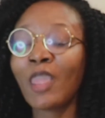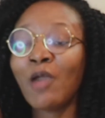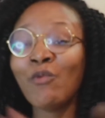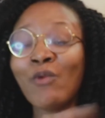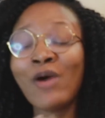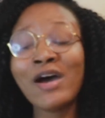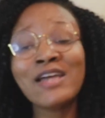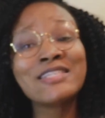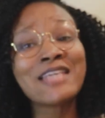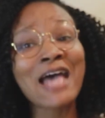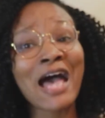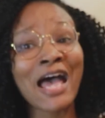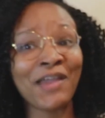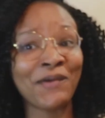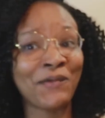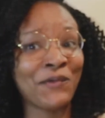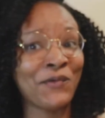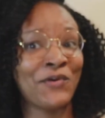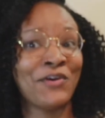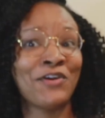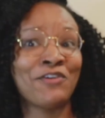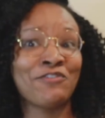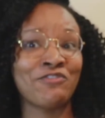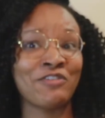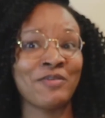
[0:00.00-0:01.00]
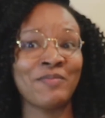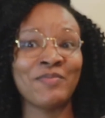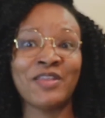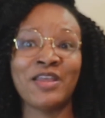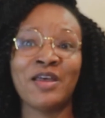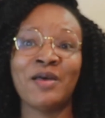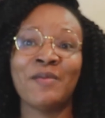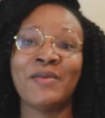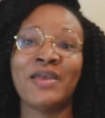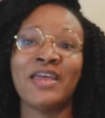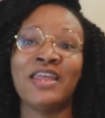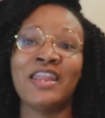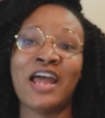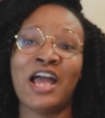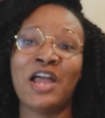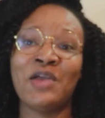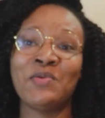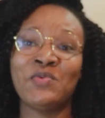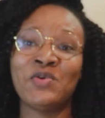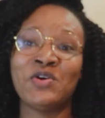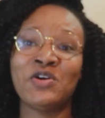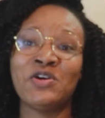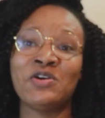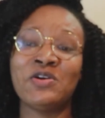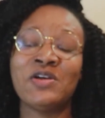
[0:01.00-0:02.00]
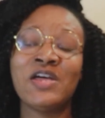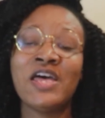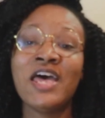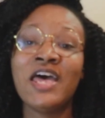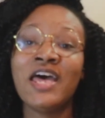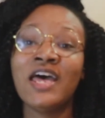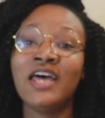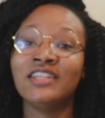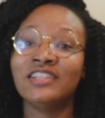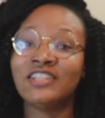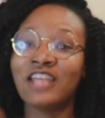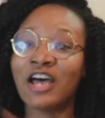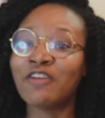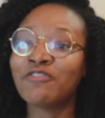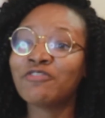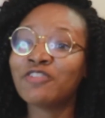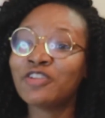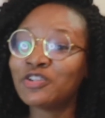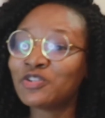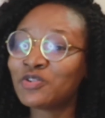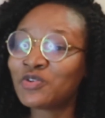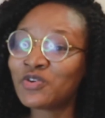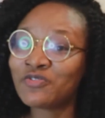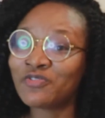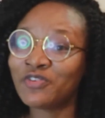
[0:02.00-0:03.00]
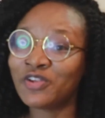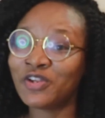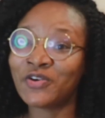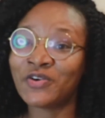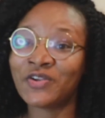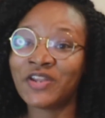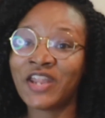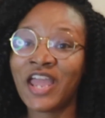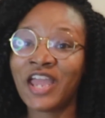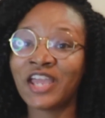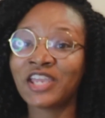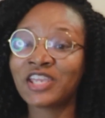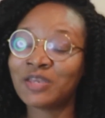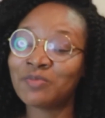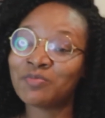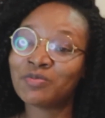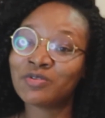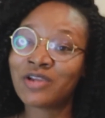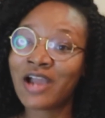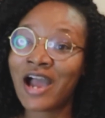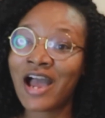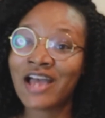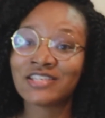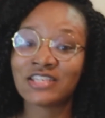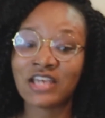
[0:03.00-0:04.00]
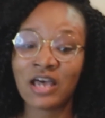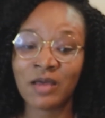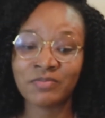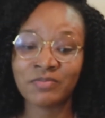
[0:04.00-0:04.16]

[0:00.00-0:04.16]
once I order from them, and I will definitely do a video on that and keep you guys